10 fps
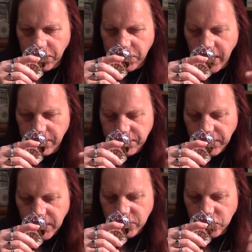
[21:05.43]
with that
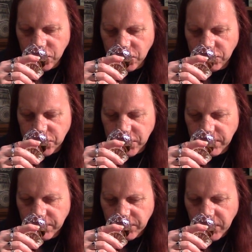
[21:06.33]

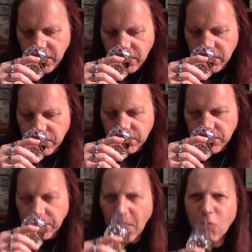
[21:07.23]
juicy
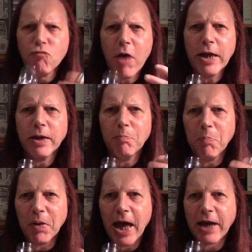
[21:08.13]

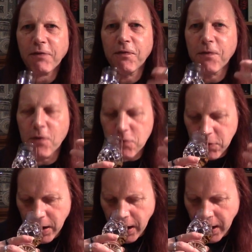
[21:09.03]
red black
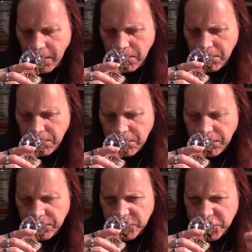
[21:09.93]
fruit,
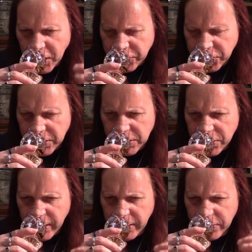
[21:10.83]
dusty
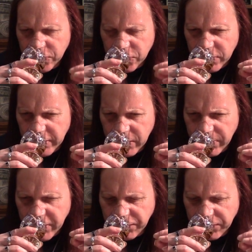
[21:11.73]
tannins, a little
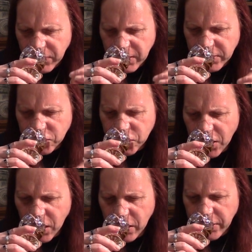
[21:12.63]
bit of
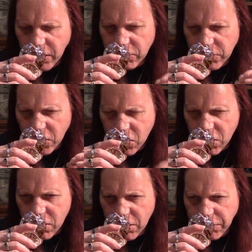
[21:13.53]
charred oak,
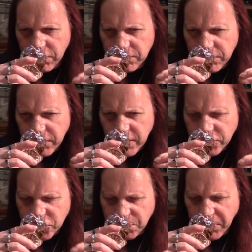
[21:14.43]
earth,
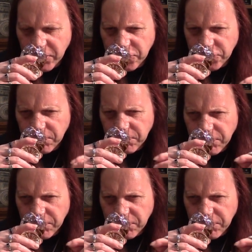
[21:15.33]
spice.